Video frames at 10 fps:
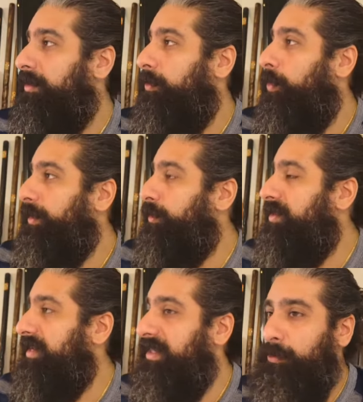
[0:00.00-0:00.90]
what you
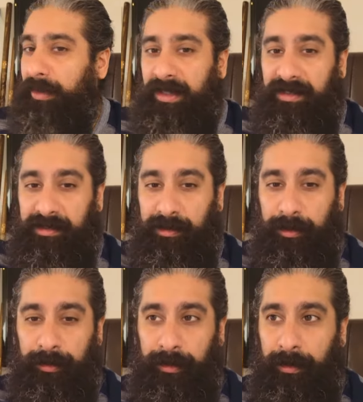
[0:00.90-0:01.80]
take in, what you listen
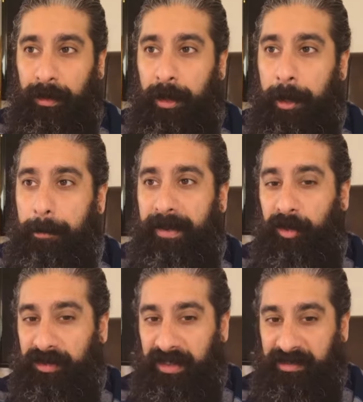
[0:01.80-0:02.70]
to.
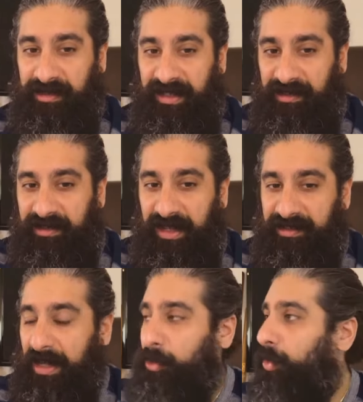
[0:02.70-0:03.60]
Because it's these
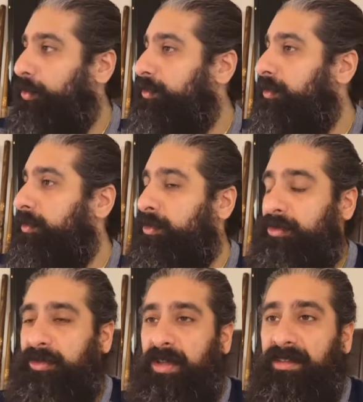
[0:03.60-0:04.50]
things that cause you
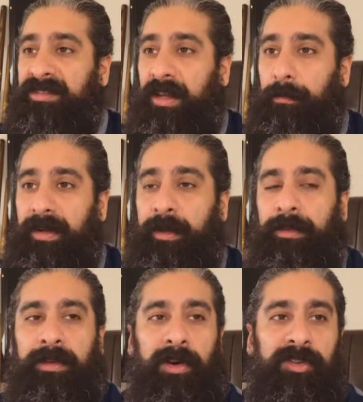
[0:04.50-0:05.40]
to start stumbling
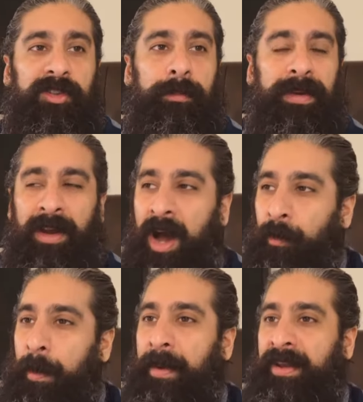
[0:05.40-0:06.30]
with gossip and,
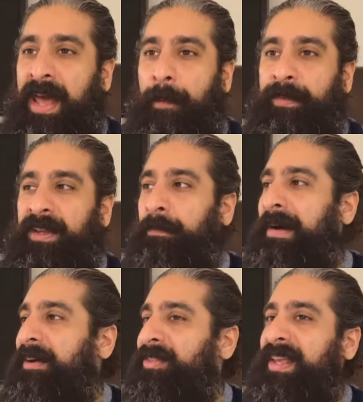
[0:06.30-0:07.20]
oh, I'm unhappy
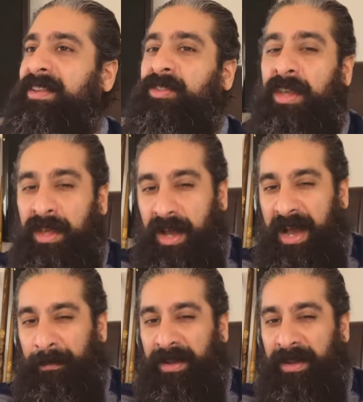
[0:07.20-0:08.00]
about this. I'm